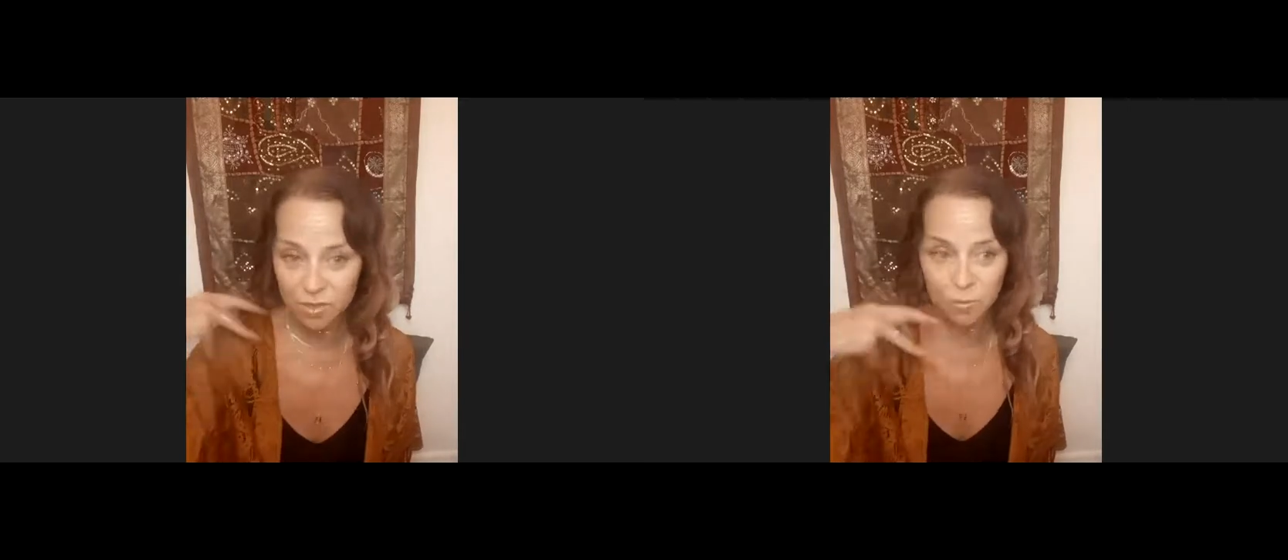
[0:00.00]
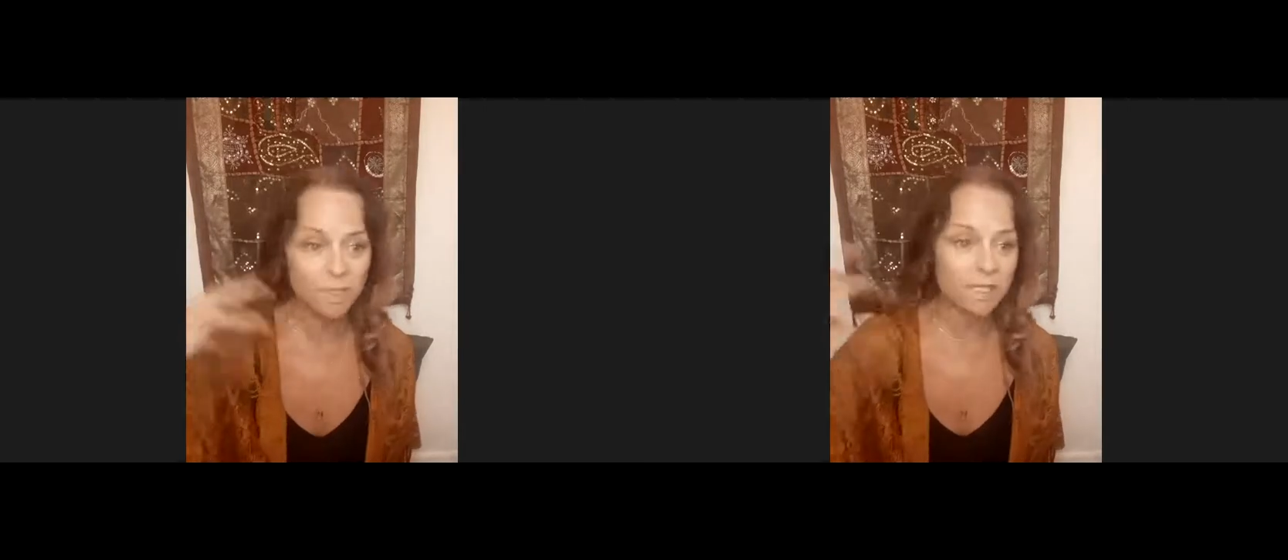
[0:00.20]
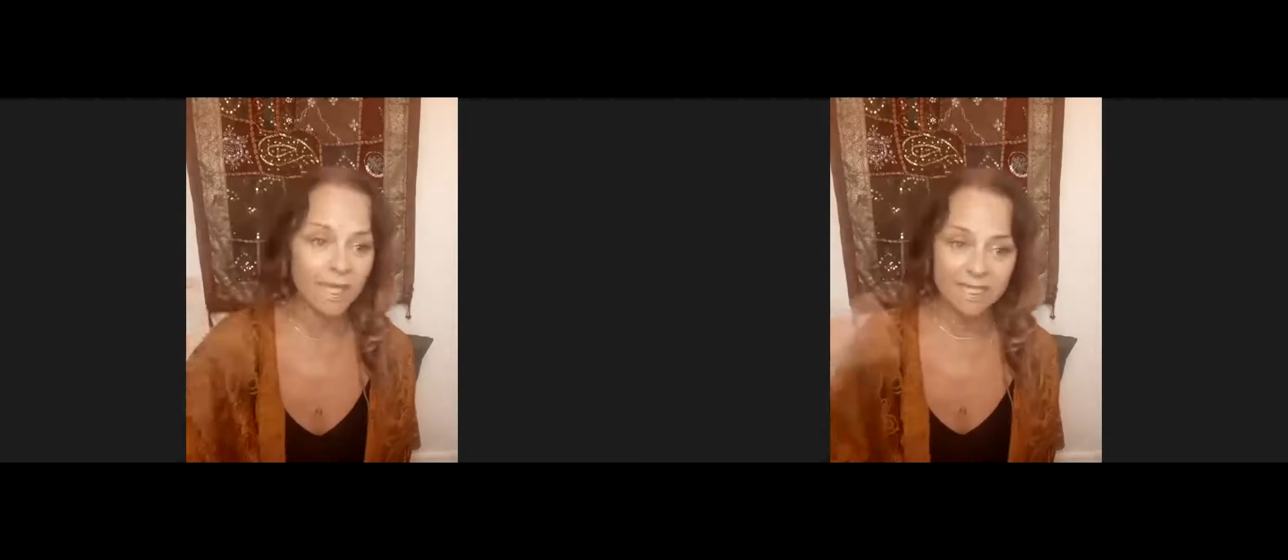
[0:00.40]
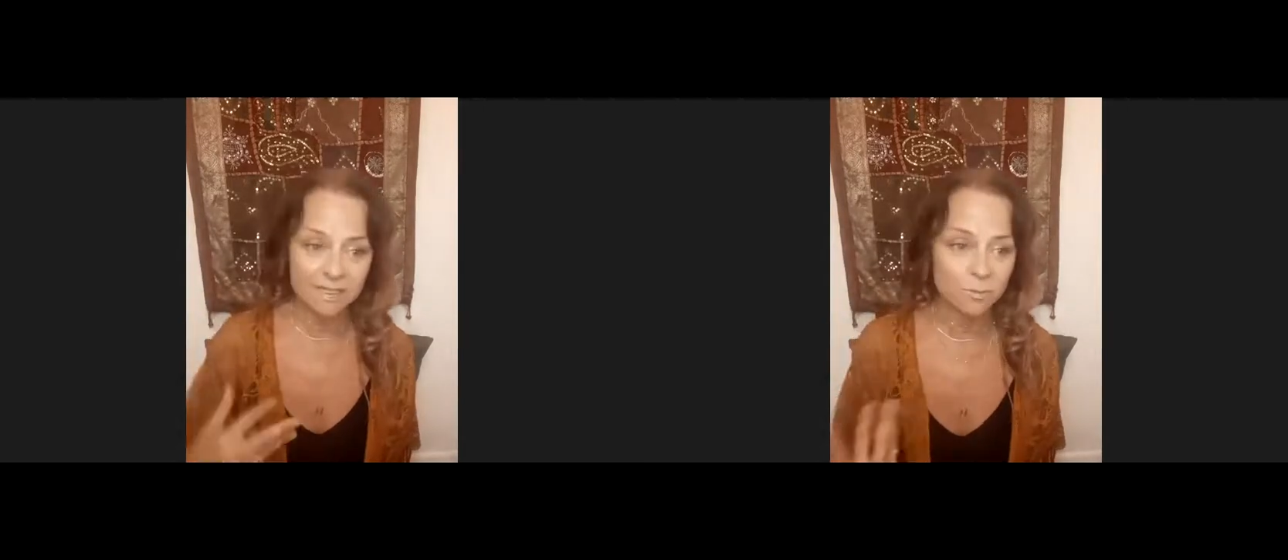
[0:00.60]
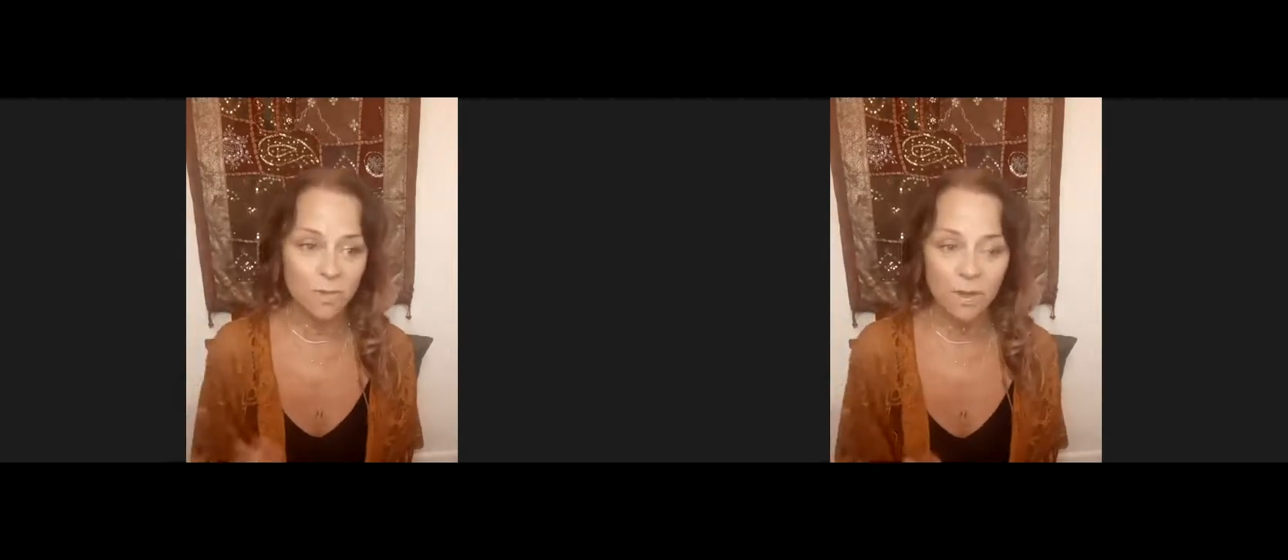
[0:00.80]
to
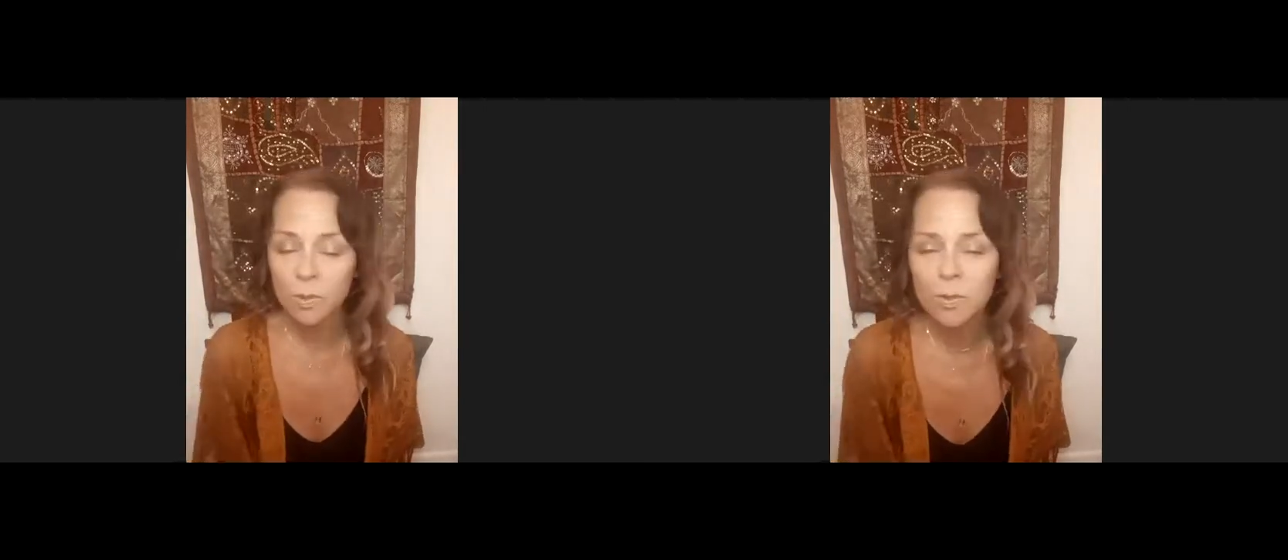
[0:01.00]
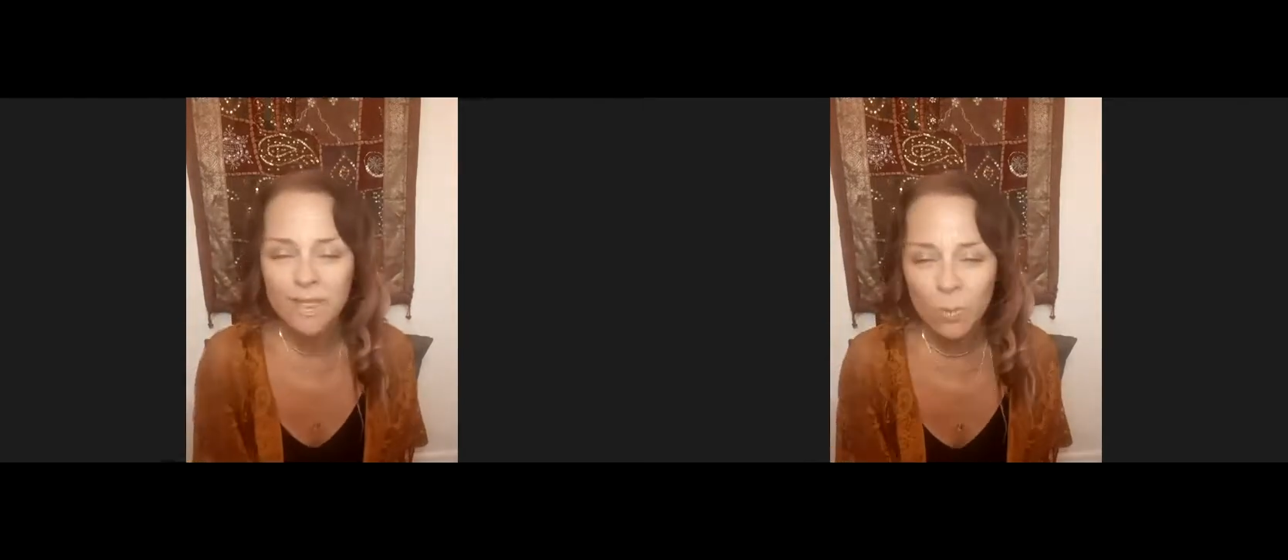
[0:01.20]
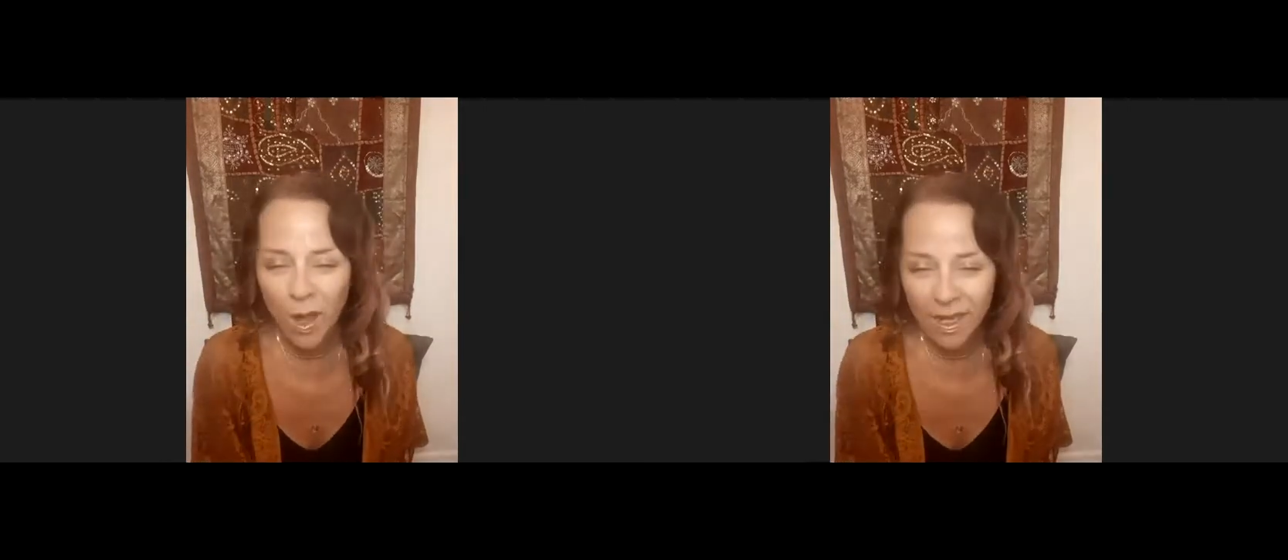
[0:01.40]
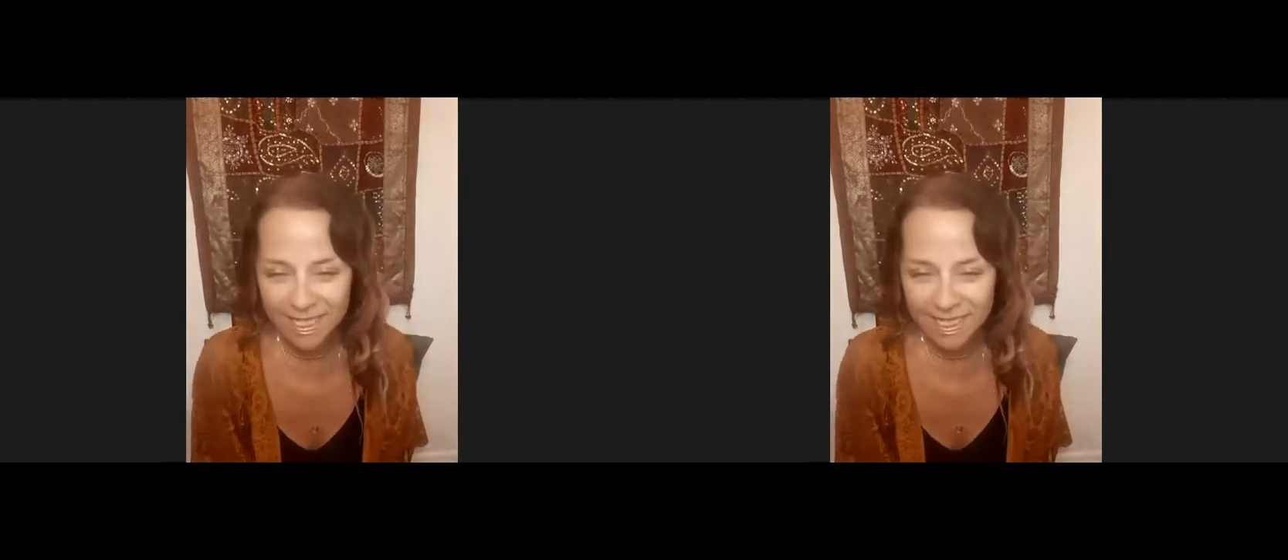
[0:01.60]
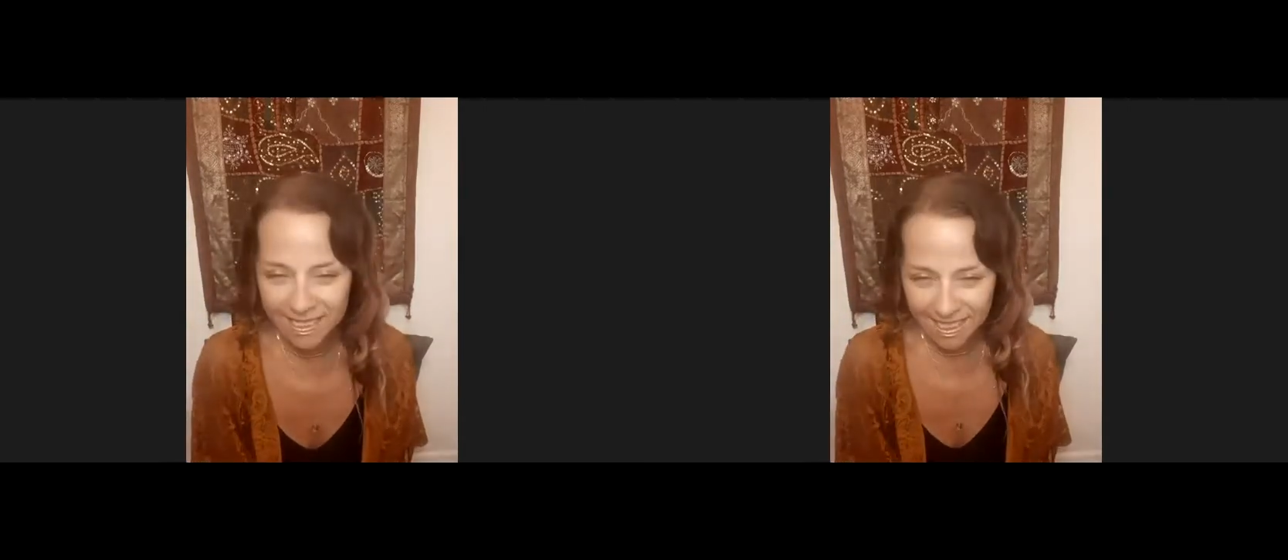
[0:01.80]
realize what we're really
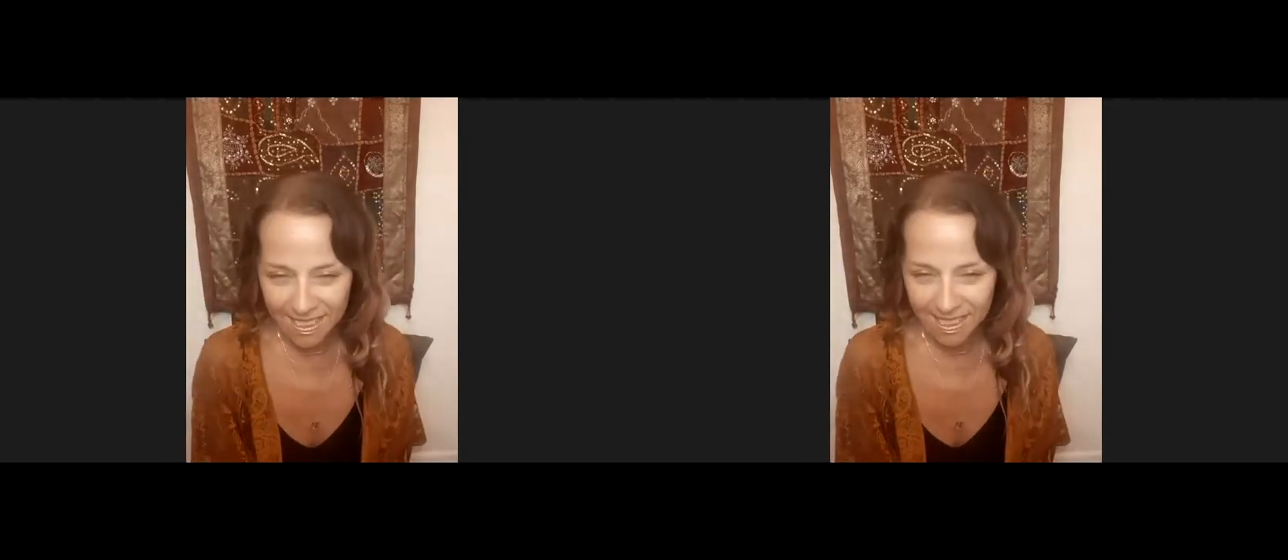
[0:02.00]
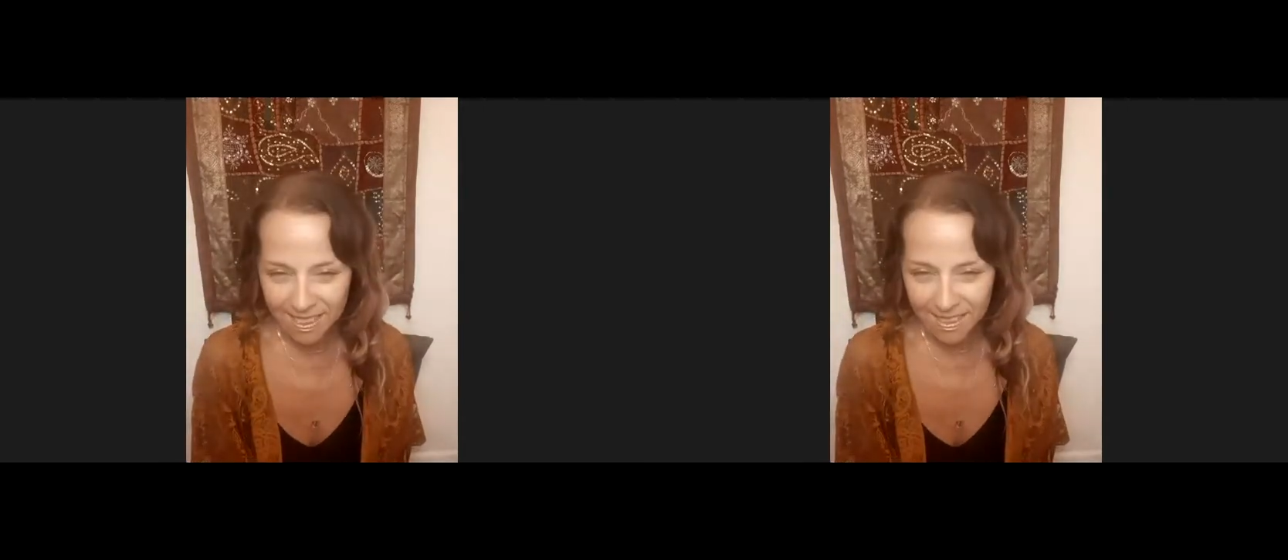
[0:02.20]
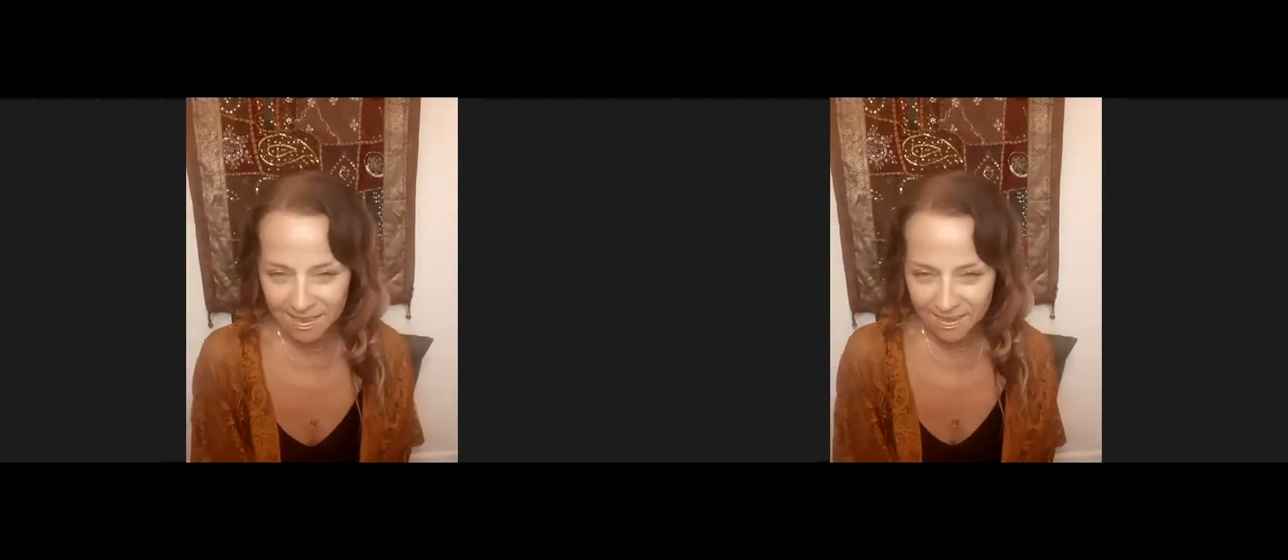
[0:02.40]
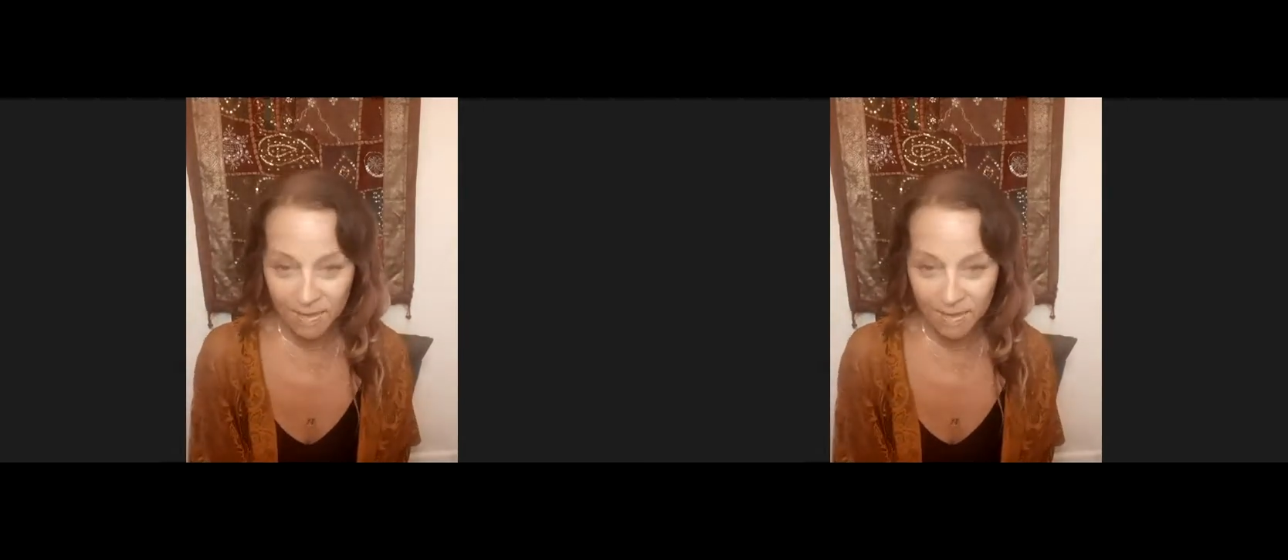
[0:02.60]
wanting and needing